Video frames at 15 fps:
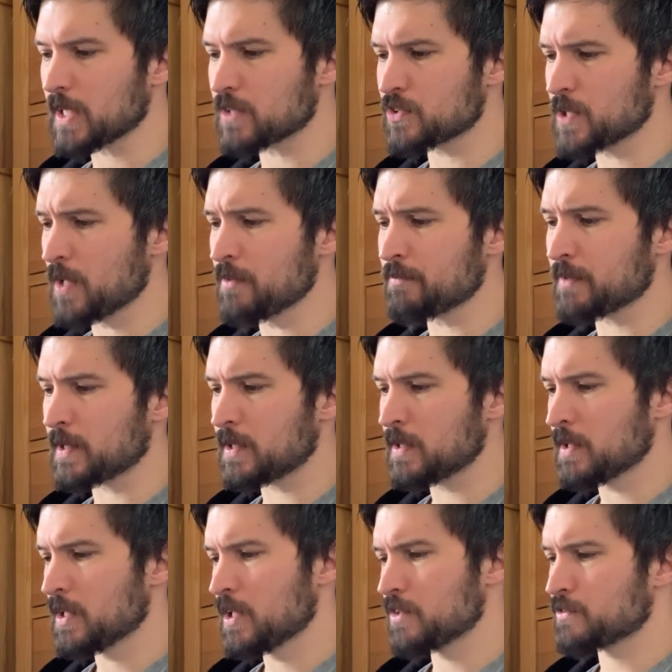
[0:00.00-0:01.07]
Sophie,
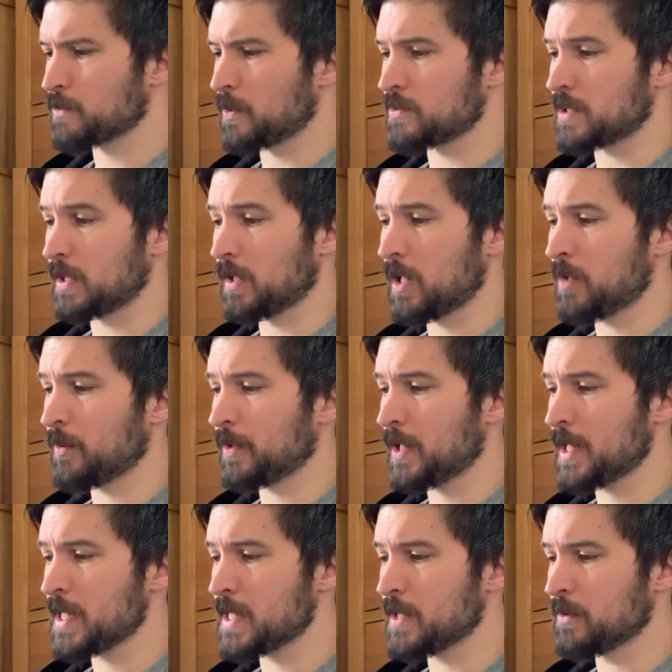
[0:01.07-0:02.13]
squatting low on
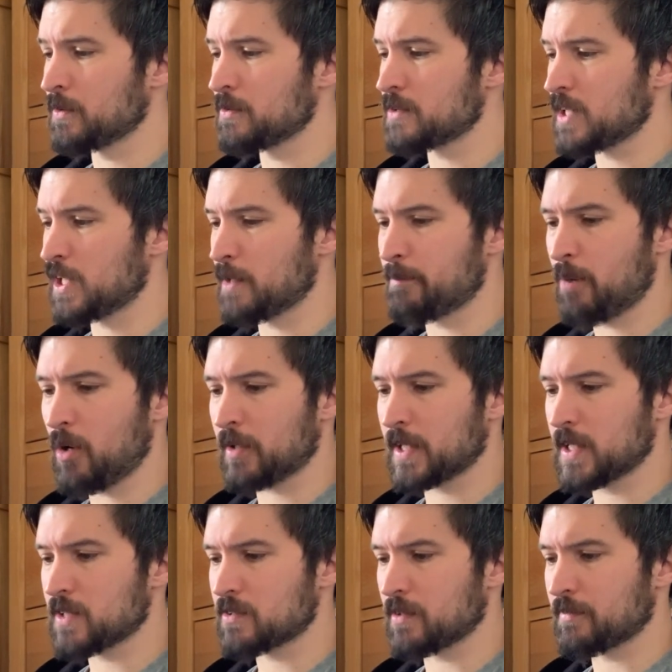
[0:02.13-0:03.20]
her heels in the
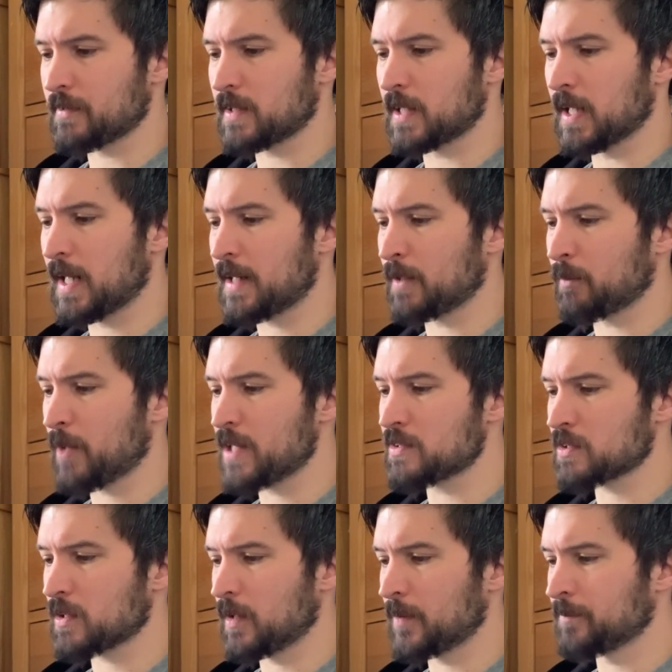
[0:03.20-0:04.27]
pockets of the leather
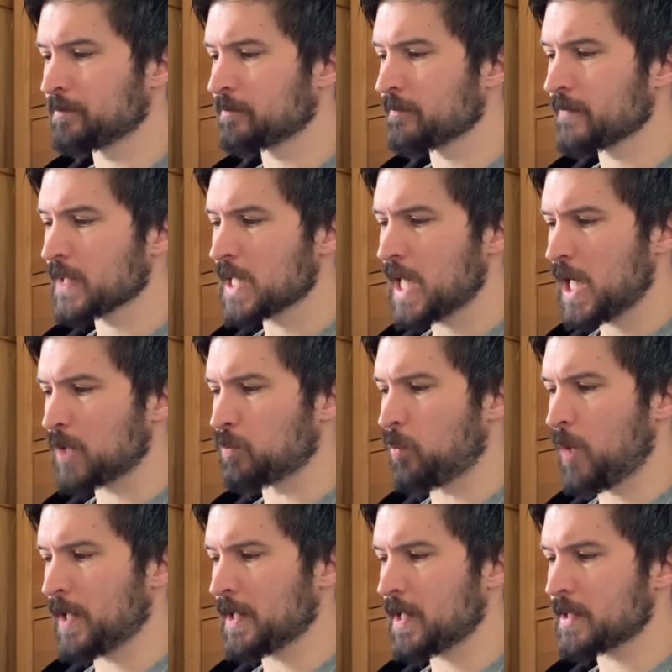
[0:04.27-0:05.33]
waistcoat, had
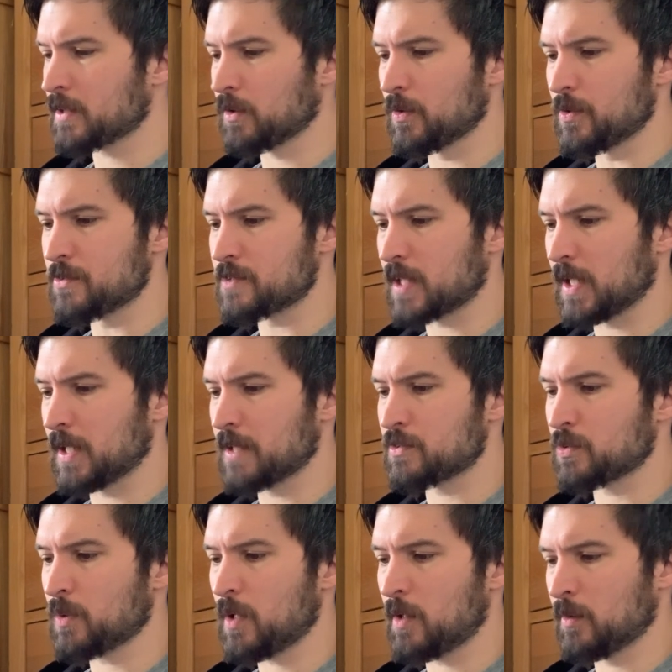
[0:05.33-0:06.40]
one eye glued to the
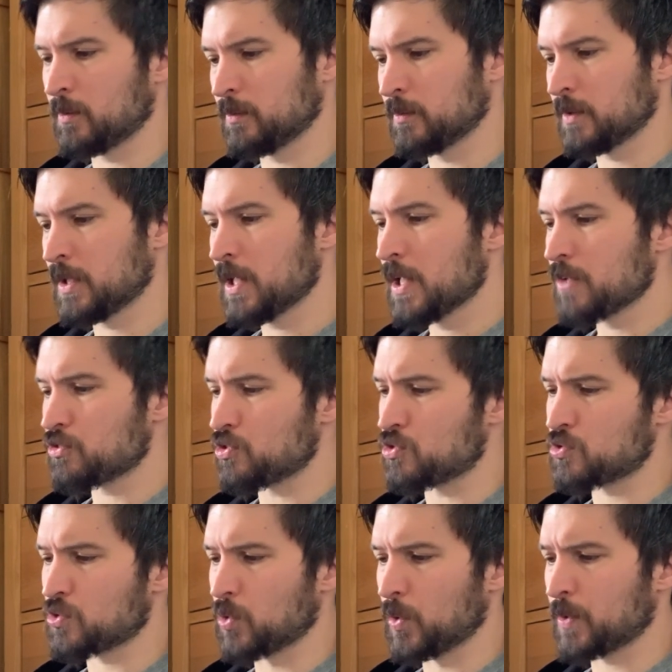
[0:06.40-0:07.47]
little hole. She
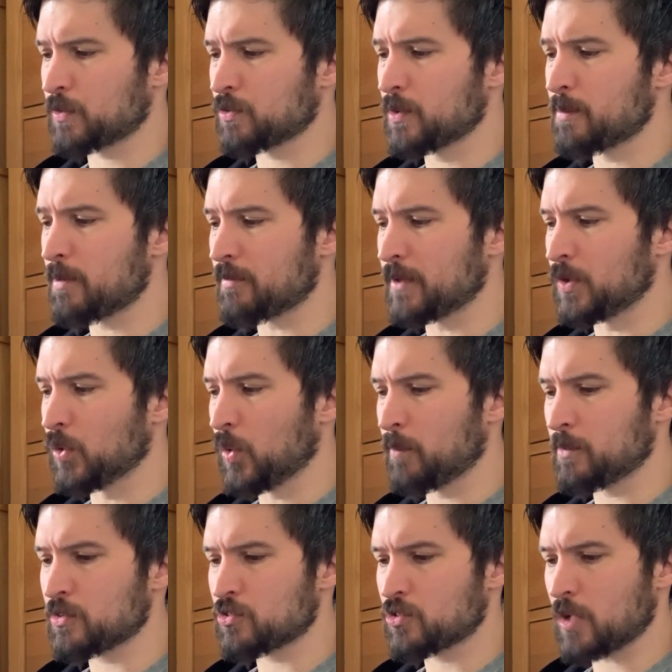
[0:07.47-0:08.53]
saw the group of
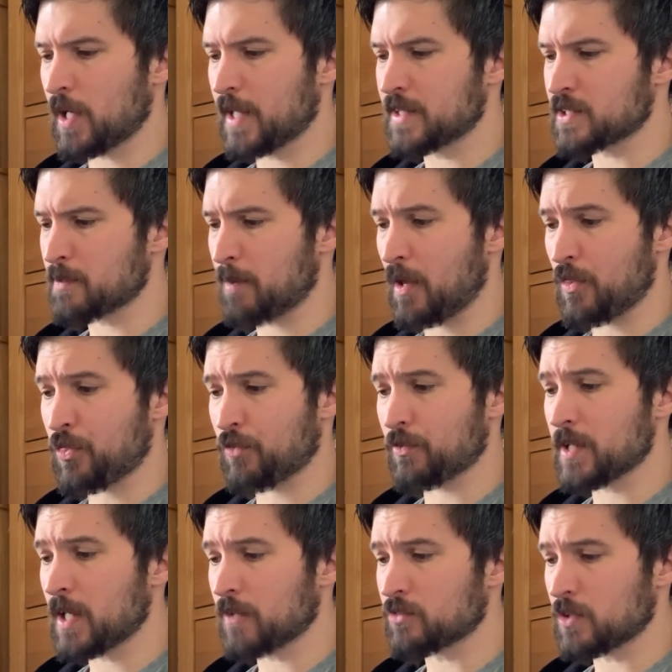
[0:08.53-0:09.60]
enormous giants about
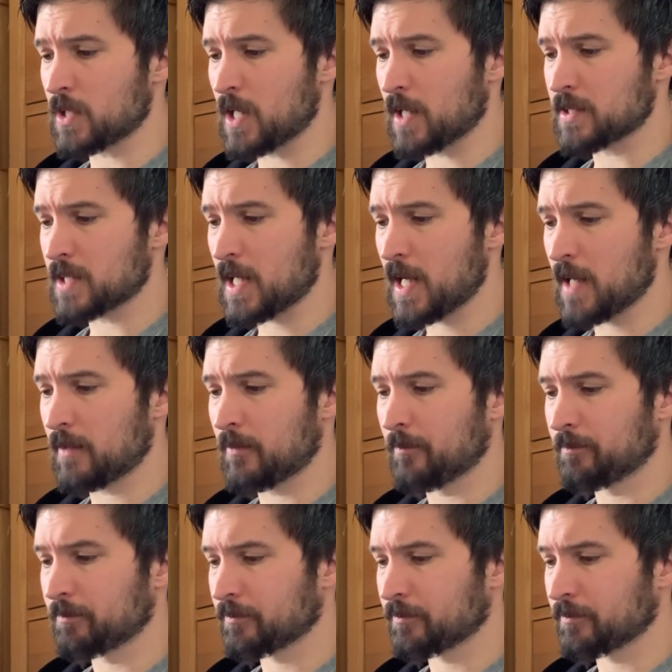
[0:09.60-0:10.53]
300 yards ahead.